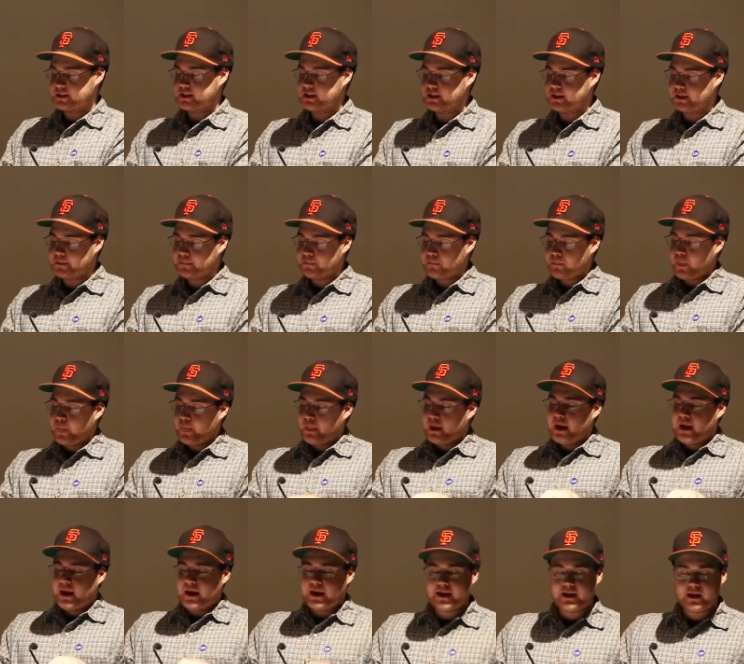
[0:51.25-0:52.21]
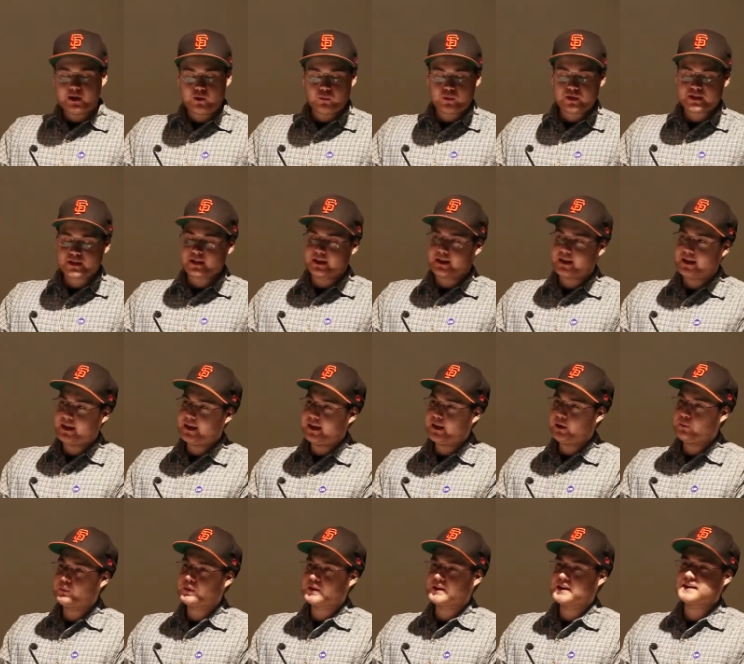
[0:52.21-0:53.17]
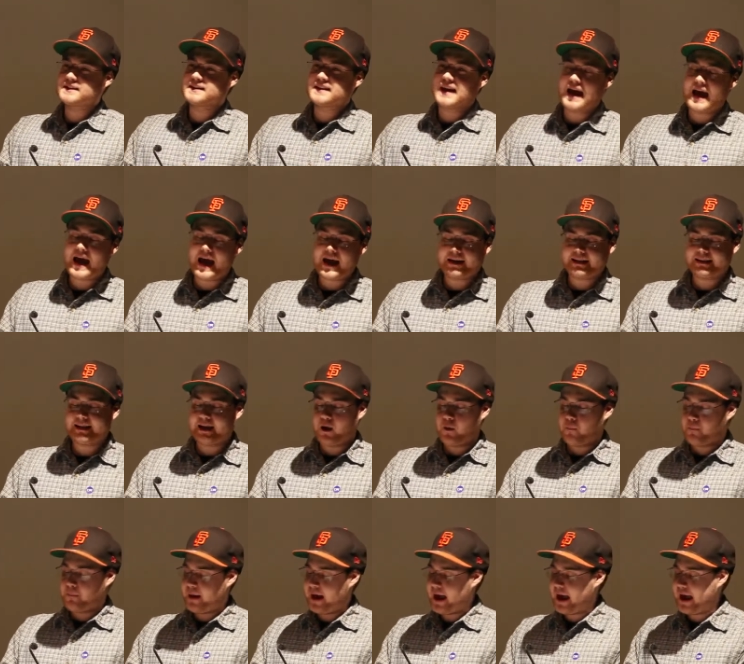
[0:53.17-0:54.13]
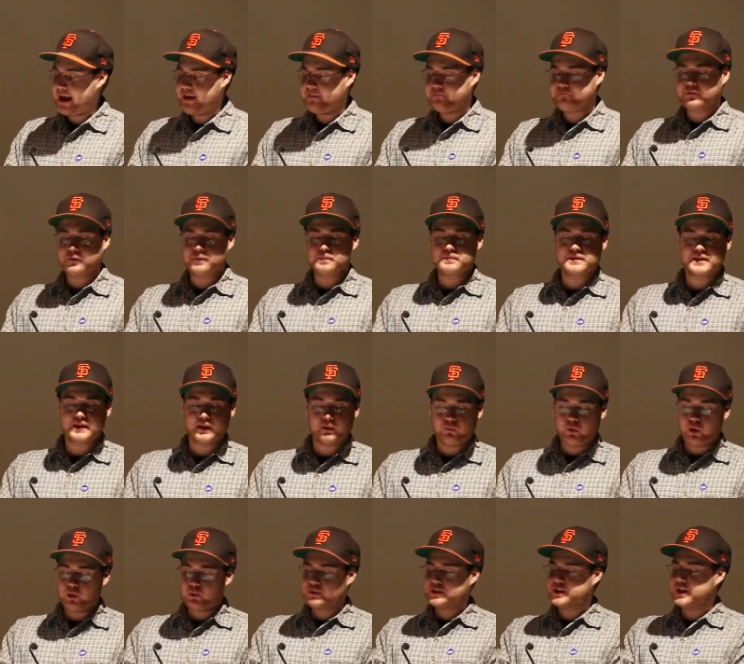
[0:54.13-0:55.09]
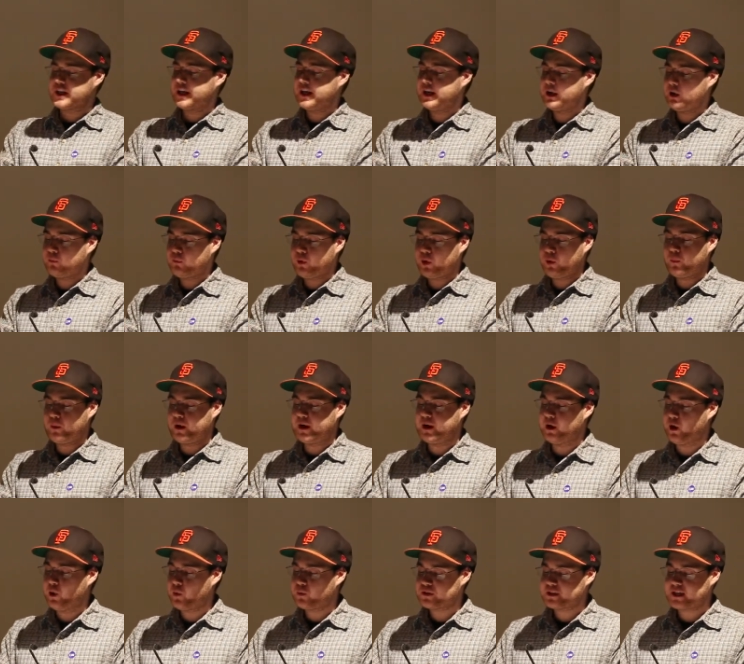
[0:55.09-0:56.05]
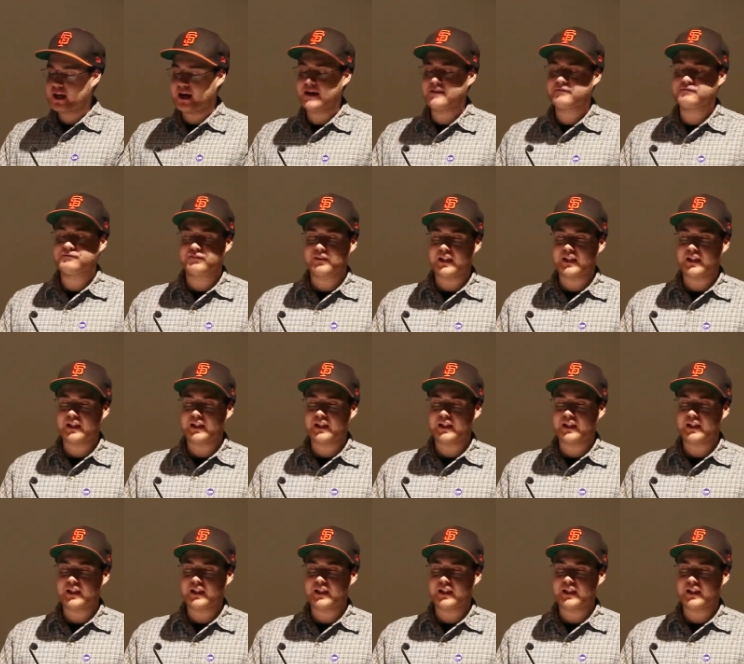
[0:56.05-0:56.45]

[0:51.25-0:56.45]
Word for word: See, here was a kid with his act down pat from zero to hero in no time